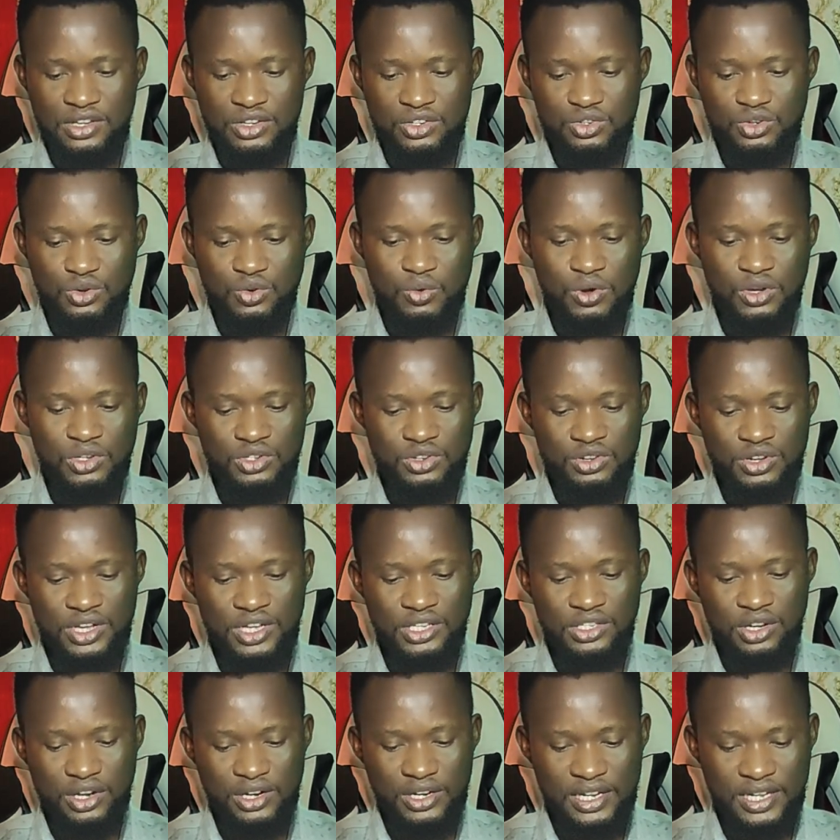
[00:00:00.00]
So once you
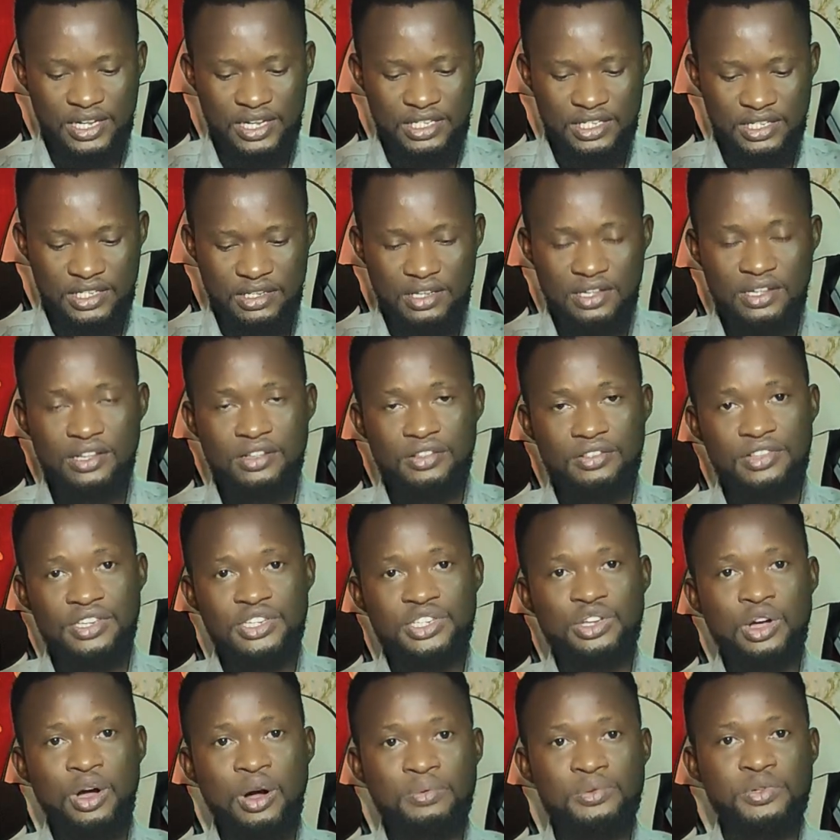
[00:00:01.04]
hit on it,
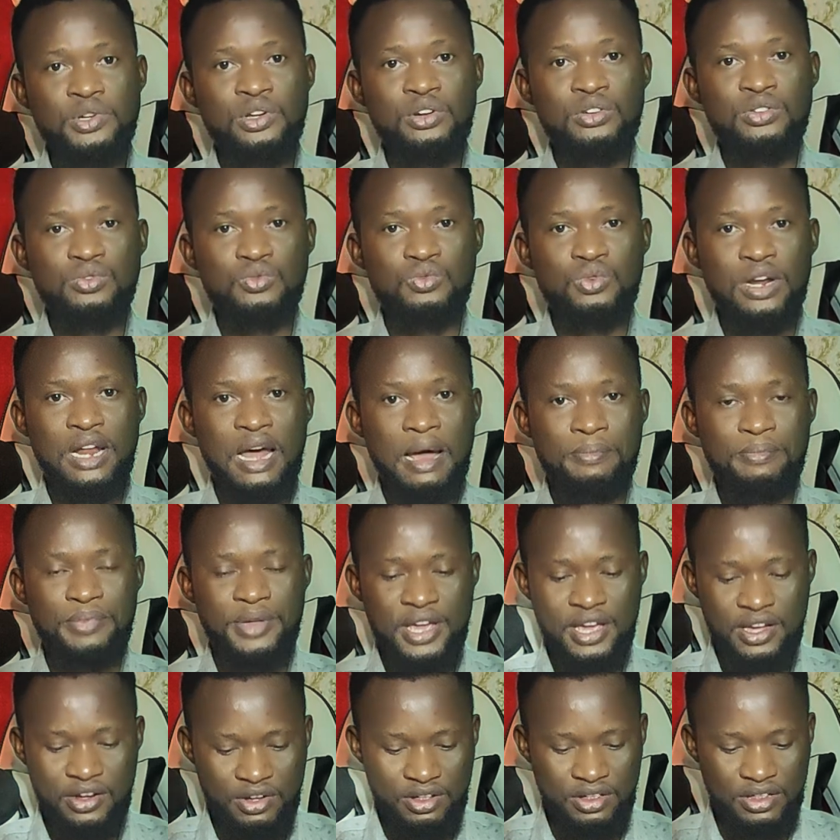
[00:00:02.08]
this option will
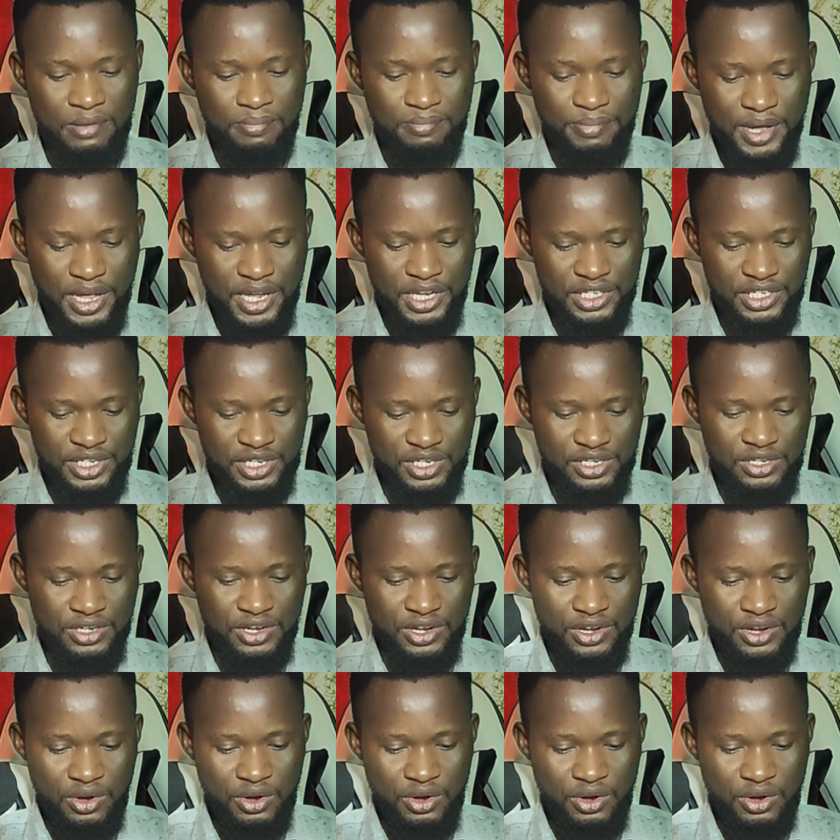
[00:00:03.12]
appear on the page.